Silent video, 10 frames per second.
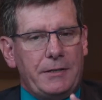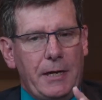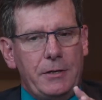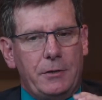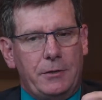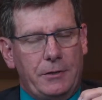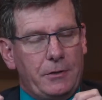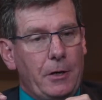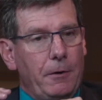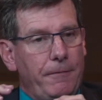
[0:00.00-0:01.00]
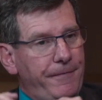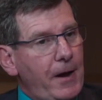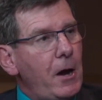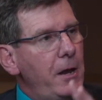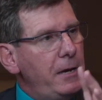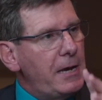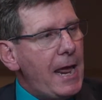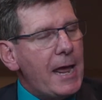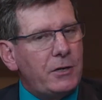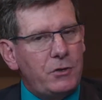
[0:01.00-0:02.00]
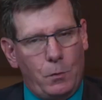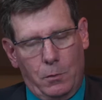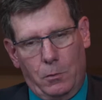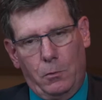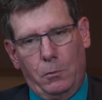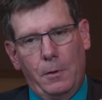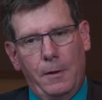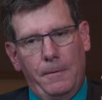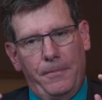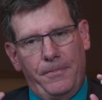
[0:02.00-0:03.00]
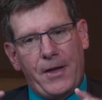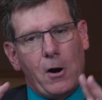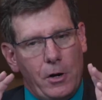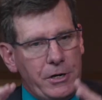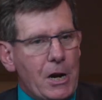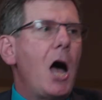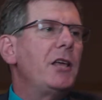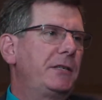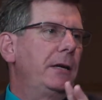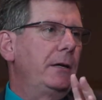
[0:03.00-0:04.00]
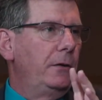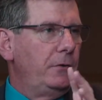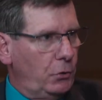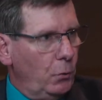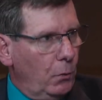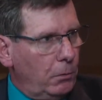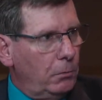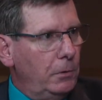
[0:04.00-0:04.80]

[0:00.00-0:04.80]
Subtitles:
agents is they're a very natural theranostic tool,